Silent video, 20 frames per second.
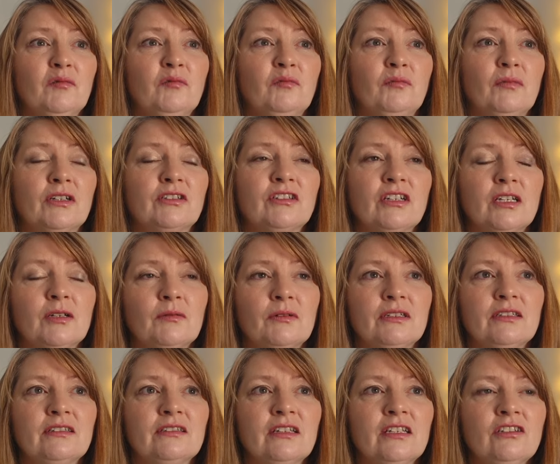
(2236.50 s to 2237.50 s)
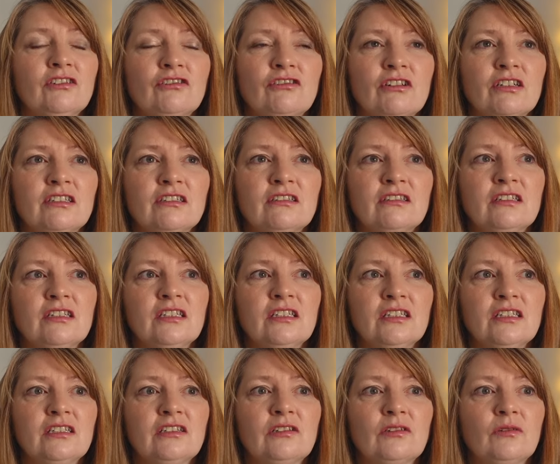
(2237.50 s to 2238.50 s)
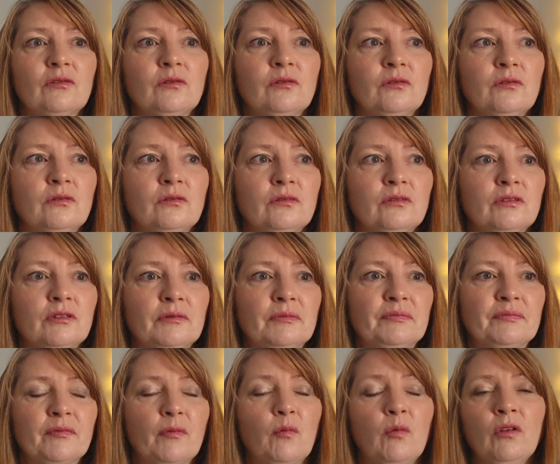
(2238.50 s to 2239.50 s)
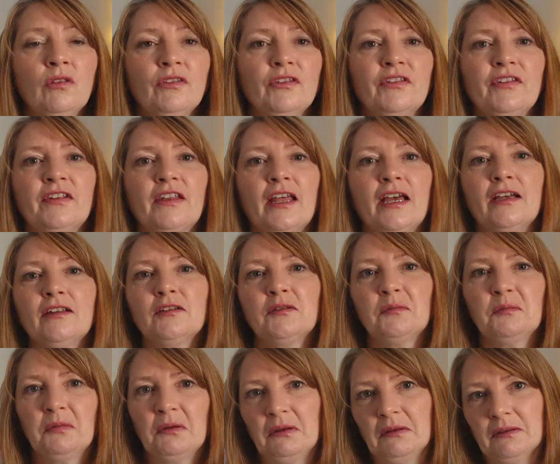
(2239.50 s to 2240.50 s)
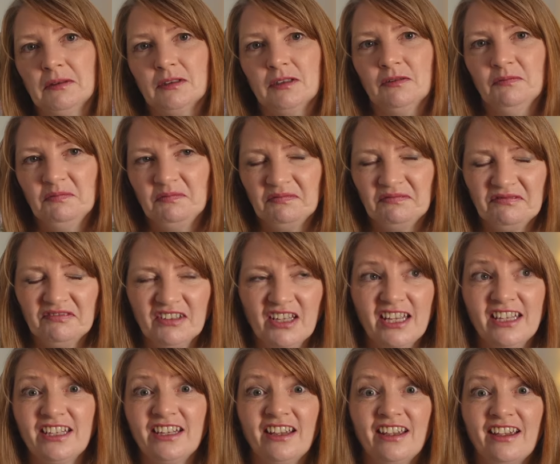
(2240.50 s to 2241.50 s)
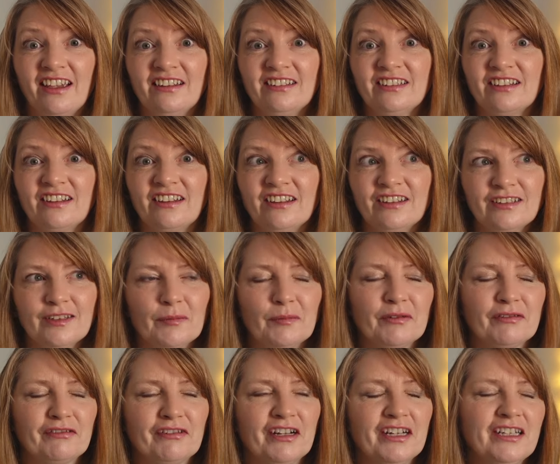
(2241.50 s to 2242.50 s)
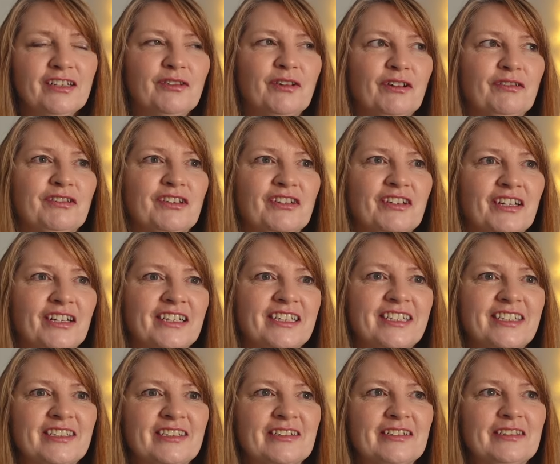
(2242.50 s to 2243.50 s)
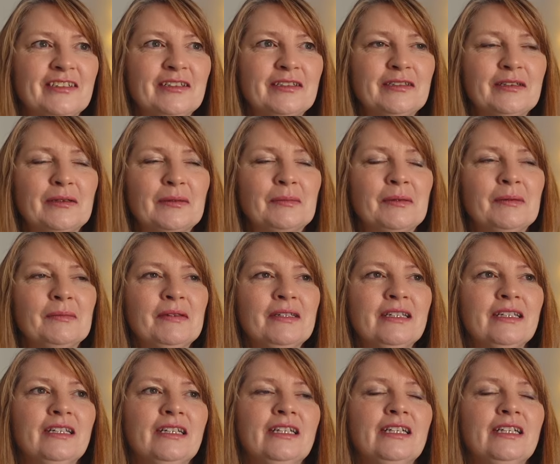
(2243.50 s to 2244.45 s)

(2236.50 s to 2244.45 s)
much anyone is interested or wants that, but you're getting it, I'm afraid, whether you like it or not at the moment.